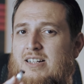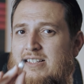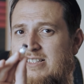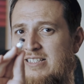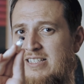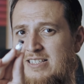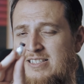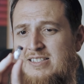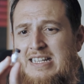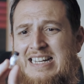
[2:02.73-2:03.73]
this
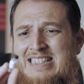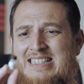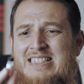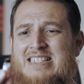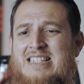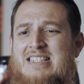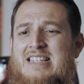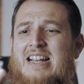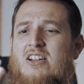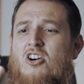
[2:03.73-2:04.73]
is it,
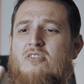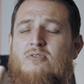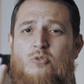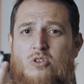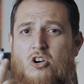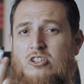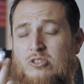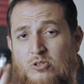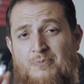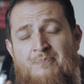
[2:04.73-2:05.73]
Ceylon Flora.
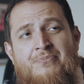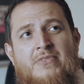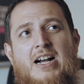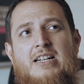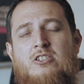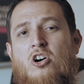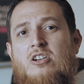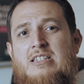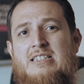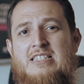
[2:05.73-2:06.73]
Although I
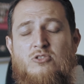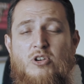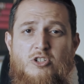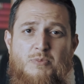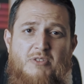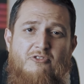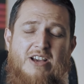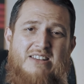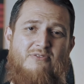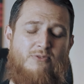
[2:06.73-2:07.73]
thought it is going to be
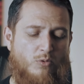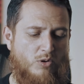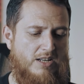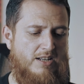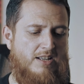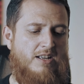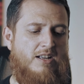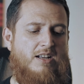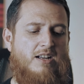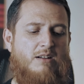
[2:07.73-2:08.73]
very floral,
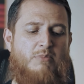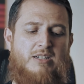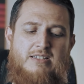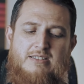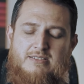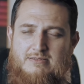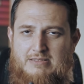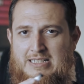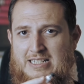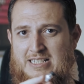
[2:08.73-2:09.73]
but
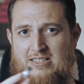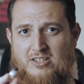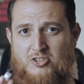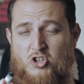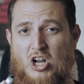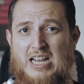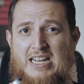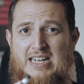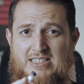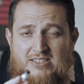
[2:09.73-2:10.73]
it is dry
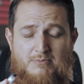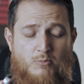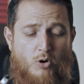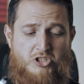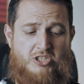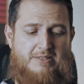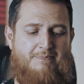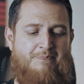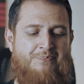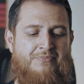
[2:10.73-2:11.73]
and mossy.
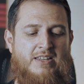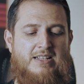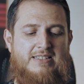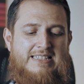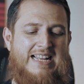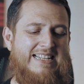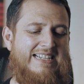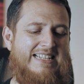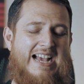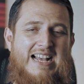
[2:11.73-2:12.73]
Then
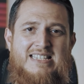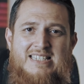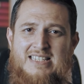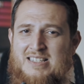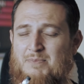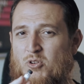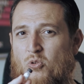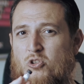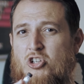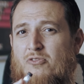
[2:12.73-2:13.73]
it has some
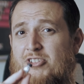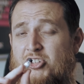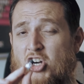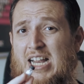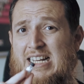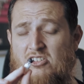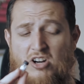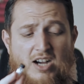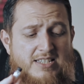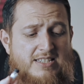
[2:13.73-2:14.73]
notes of dry
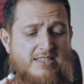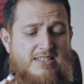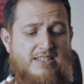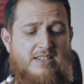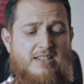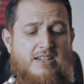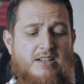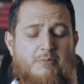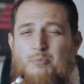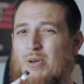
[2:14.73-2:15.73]
grass,
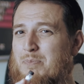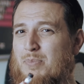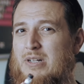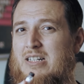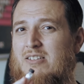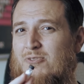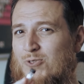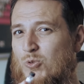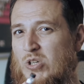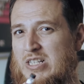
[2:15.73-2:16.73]
purple
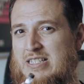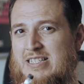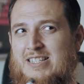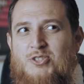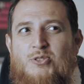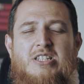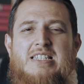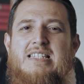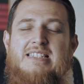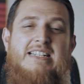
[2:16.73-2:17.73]
florals. So this
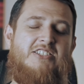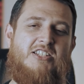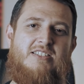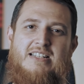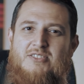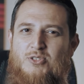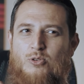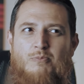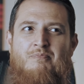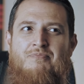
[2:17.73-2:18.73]
is interesting. So